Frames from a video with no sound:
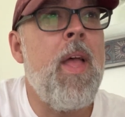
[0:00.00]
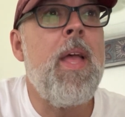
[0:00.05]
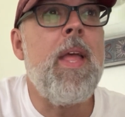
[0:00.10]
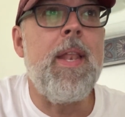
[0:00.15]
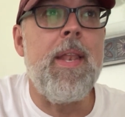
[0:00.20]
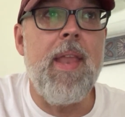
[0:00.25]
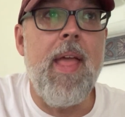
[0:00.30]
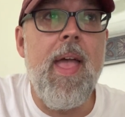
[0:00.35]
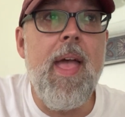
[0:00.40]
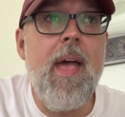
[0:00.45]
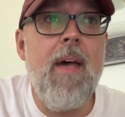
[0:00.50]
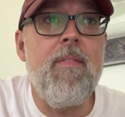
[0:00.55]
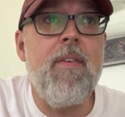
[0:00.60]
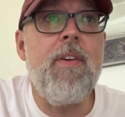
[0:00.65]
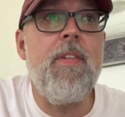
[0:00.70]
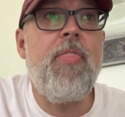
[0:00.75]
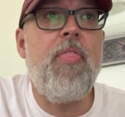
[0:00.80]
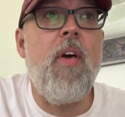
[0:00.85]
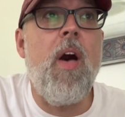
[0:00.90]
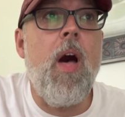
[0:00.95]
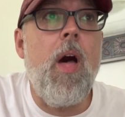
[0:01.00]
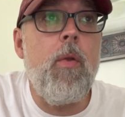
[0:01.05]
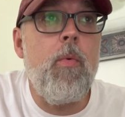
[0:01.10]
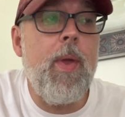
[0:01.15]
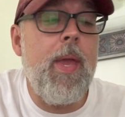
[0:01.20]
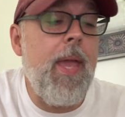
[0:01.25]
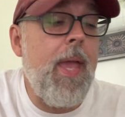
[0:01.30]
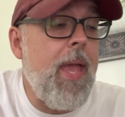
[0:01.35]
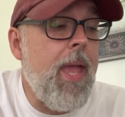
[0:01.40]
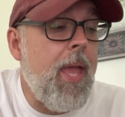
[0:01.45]
Never thought
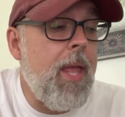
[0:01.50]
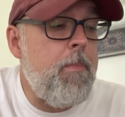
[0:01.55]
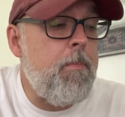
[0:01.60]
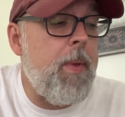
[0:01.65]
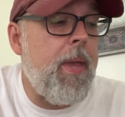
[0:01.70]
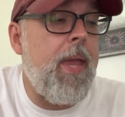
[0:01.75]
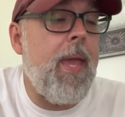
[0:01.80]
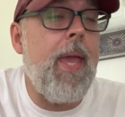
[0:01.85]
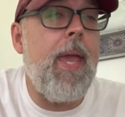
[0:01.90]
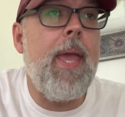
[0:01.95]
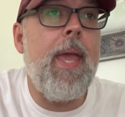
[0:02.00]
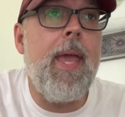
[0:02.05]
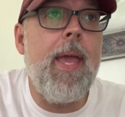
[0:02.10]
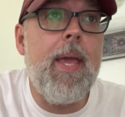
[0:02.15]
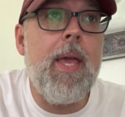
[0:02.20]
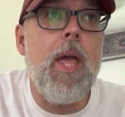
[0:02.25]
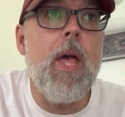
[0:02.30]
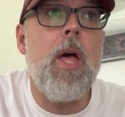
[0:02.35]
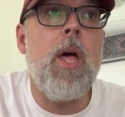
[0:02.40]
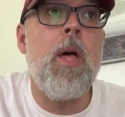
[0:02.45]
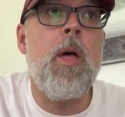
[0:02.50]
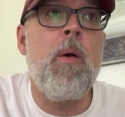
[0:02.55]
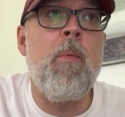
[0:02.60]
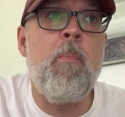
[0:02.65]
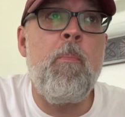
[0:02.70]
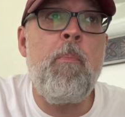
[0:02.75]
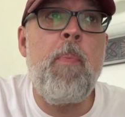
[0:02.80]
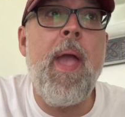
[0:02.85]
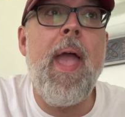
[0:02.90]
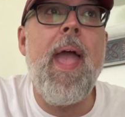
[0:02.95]
we'd be
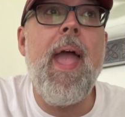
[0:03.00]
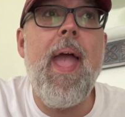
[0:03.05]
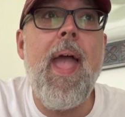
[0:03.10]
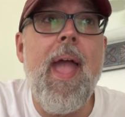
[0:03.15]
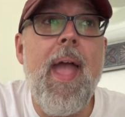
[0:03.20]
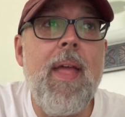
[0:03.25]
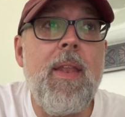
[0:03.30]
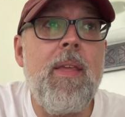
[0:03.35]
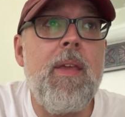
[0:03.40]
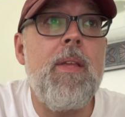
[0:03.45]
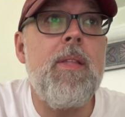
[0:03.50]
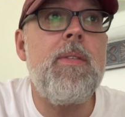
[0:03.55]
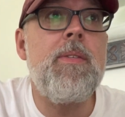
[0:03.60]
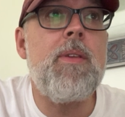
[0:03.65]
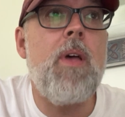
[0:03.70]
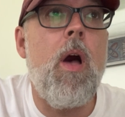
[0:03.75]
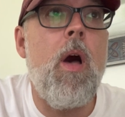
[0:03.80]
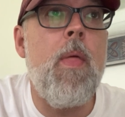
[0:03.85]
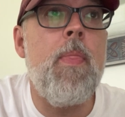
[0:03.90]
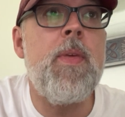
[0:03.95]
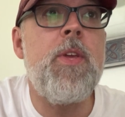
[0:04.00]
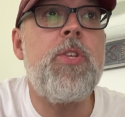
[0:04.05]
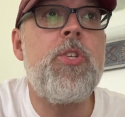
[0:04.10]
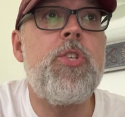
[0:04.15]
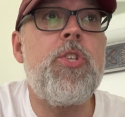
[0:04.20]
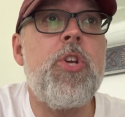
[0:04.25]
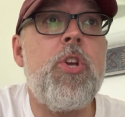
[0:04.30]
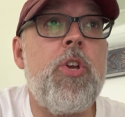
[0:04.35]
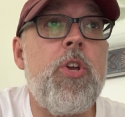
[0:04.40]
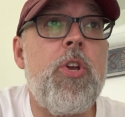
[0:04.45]
companions on this
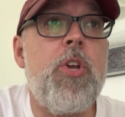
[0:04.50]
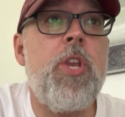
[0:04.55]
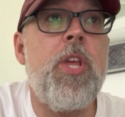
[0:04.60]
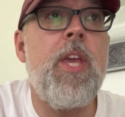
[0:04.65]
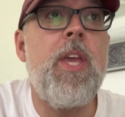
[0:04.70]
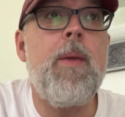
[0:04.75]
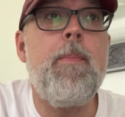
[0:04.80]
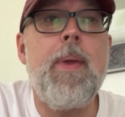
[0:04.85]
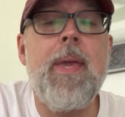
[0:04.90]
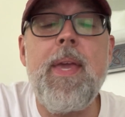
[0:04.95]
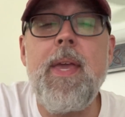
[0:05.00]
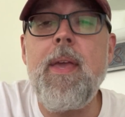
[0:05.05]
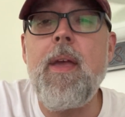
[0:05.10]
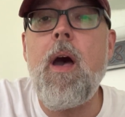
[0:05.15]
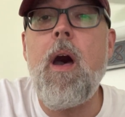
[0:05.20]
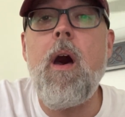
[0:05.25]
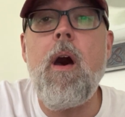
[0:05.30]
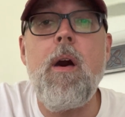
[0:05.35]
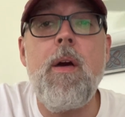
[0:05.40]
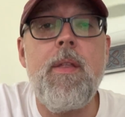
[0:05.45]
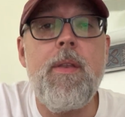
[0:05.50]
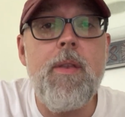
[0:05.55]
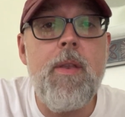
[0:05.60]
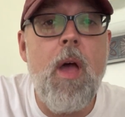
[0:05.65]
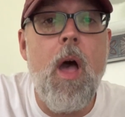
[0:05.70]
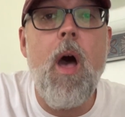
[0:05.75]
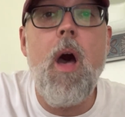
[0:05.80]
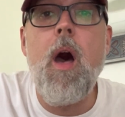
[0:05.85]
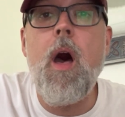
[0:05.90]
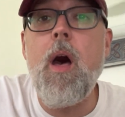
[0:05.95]
journey beyond
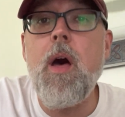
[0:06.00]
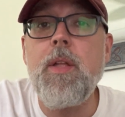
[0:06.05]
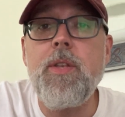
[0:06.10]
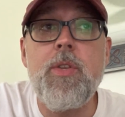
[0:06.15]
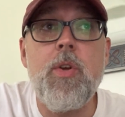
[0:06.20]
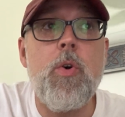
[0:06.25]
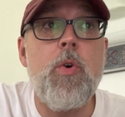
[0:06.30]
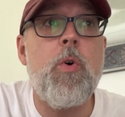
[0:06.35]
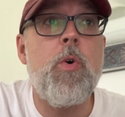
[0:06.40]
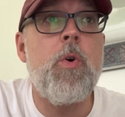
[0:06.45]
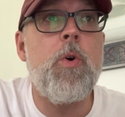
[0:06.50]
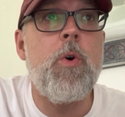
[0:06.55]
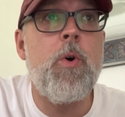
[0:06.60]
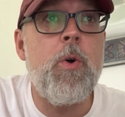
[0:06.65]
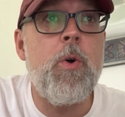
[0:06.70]
our doors.